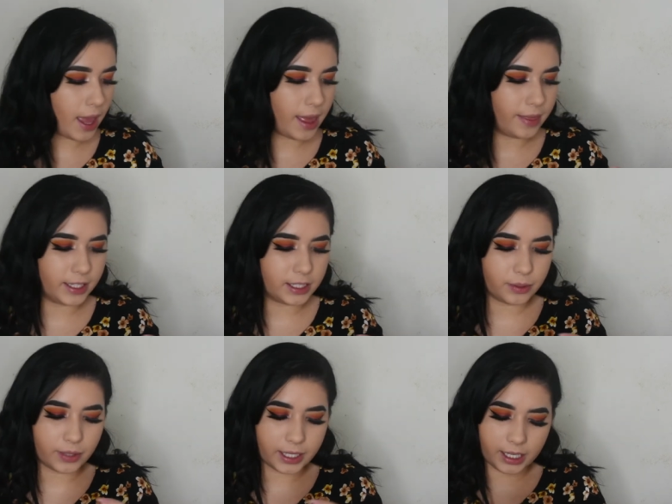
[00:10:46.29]
And this
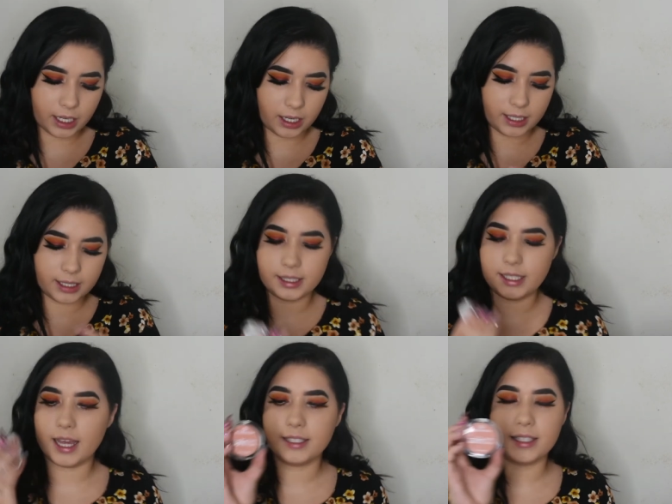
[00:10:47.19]
one right here is
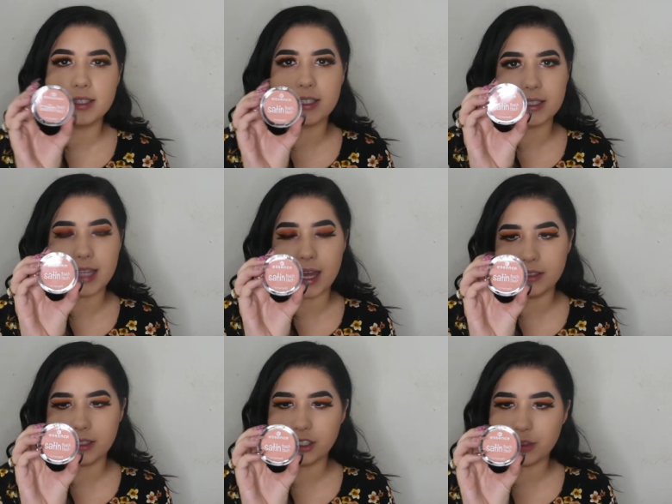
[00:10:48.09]
the Essence
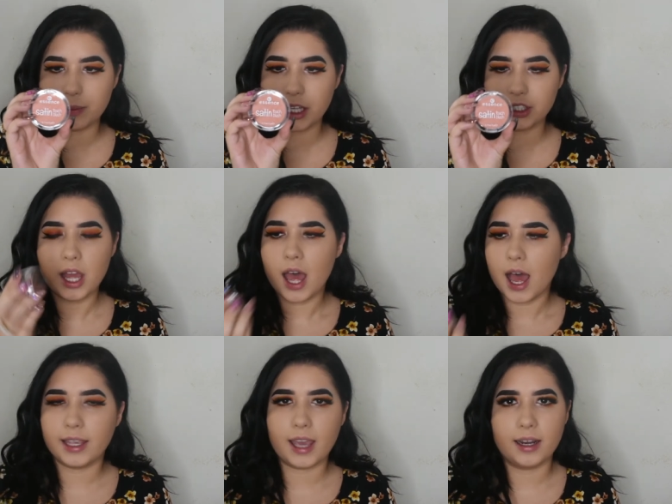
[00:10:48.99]
Satin Touch Blush.
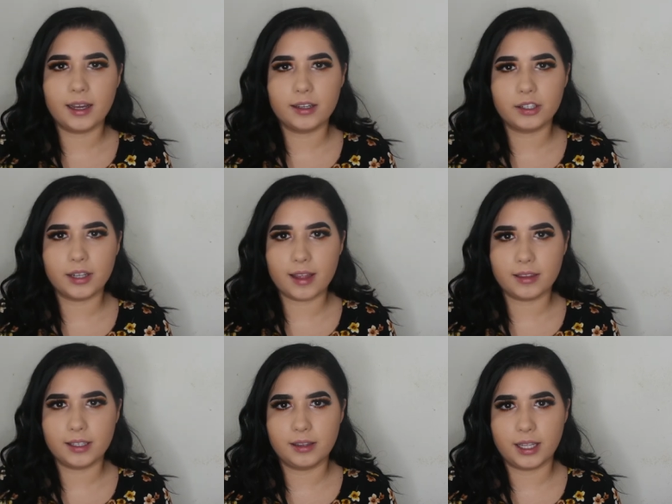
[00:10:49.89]
Again, I heard
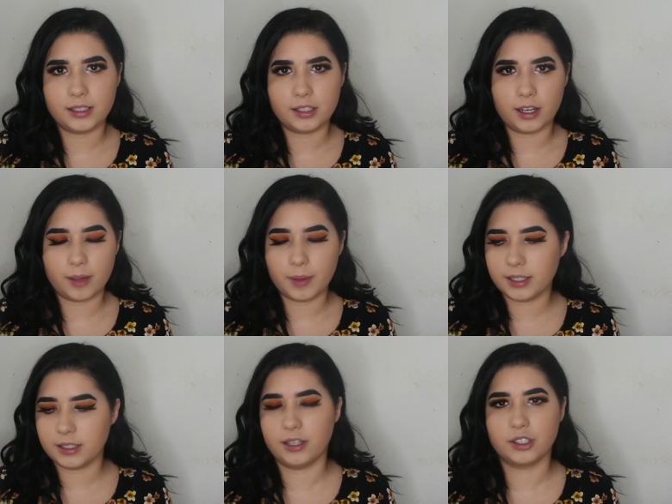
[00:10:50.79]
Kathleen Lights talking
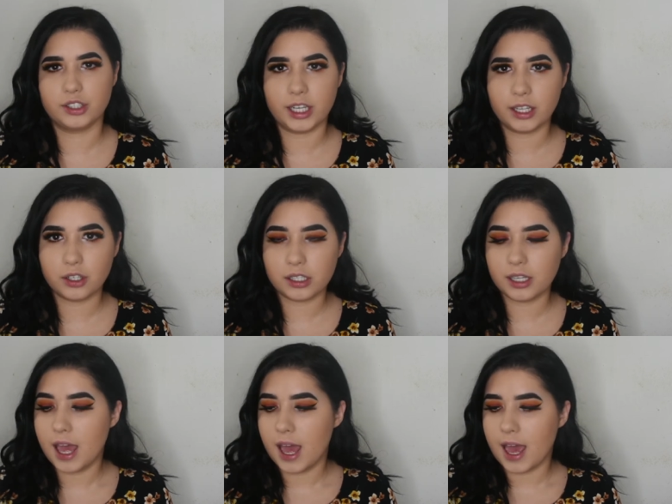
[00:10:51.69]
about this on her
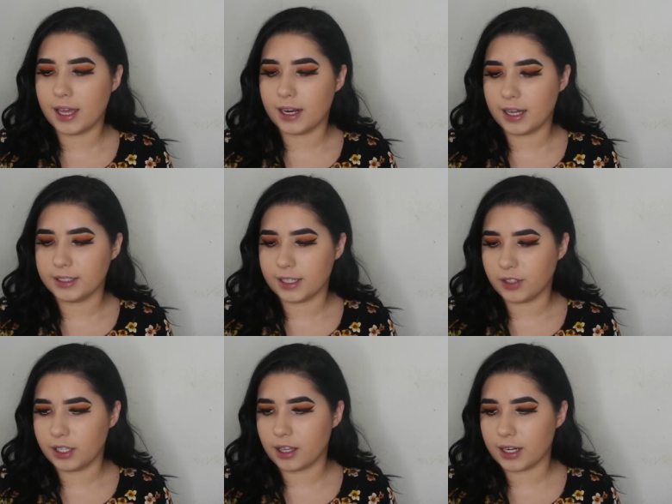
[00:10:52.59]
channel, and I
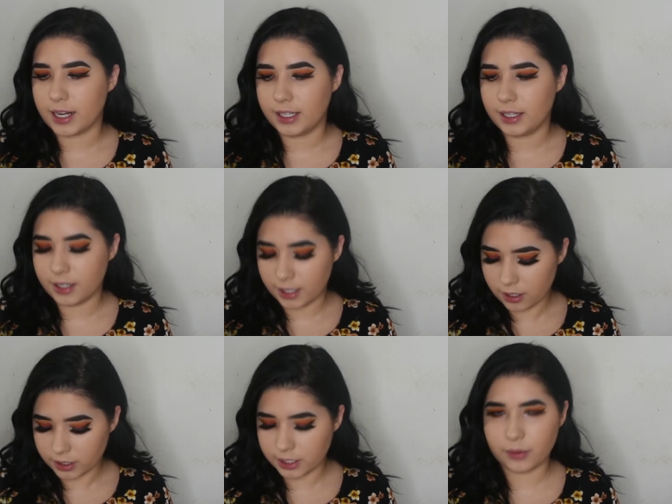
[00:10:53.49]
definitely thought I needed it.
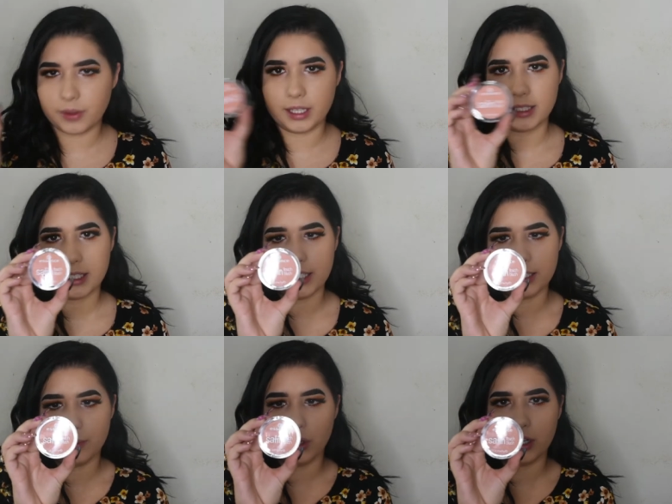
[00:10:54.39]
Also, this
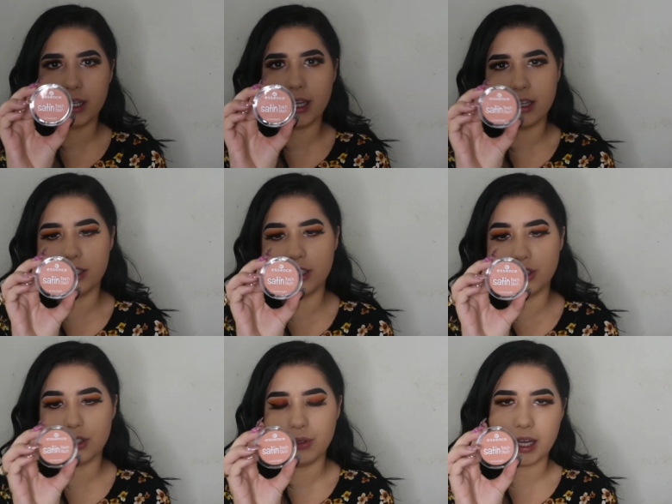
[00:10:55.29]
is more
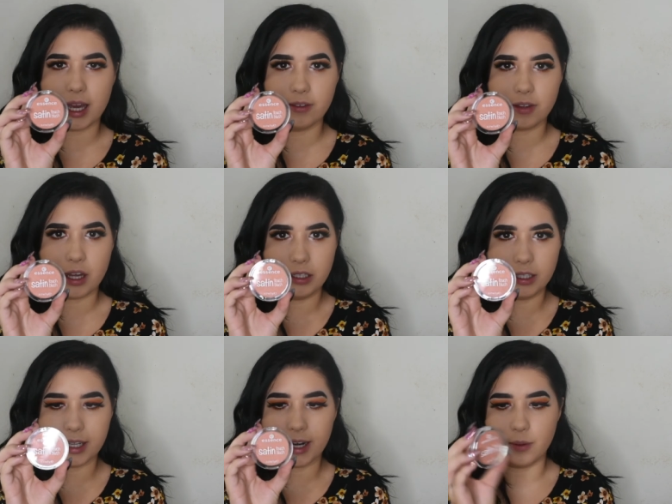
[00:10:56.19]
akin to the kind of
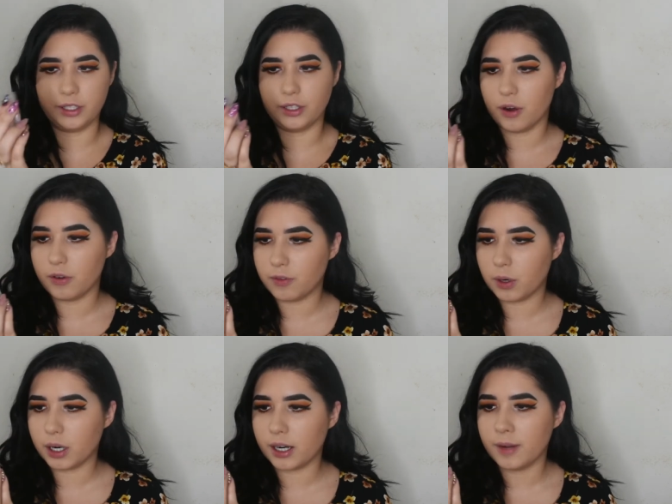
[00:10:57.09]
color that I would go
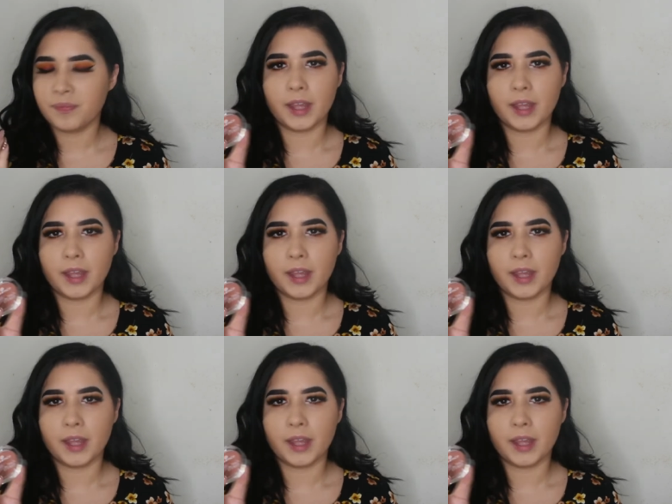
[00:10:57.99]
for.